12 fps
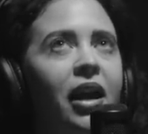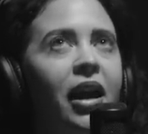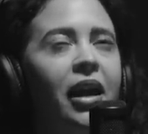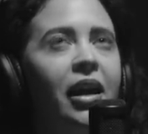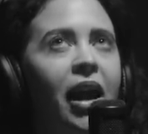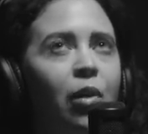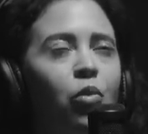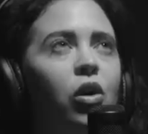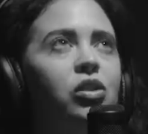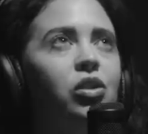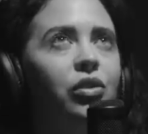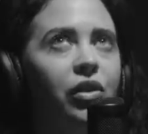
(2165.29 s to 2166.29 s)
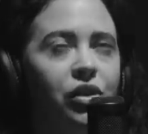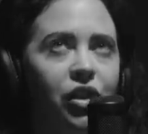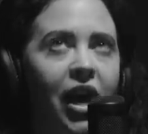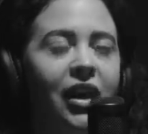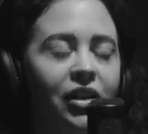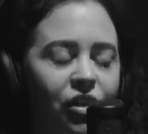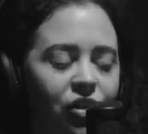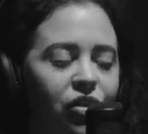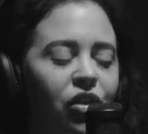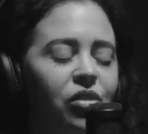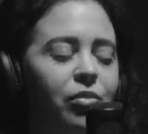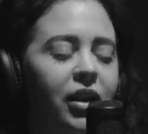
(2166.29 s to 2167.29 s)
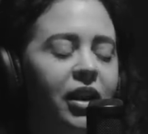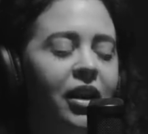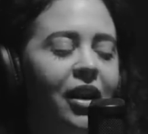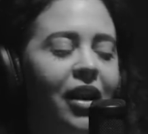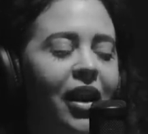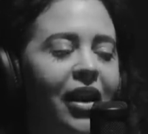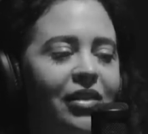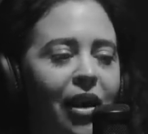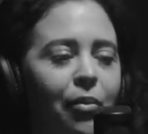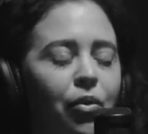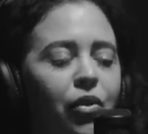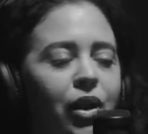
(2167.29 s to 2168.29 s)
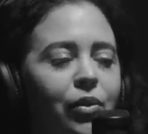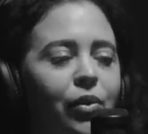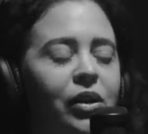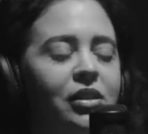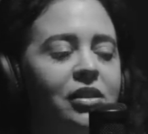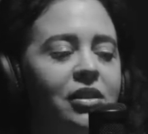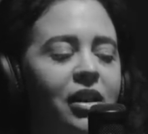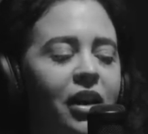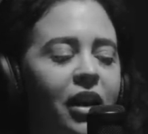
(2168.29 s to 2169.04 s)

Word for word: and and what sort of had concerned me at that point was.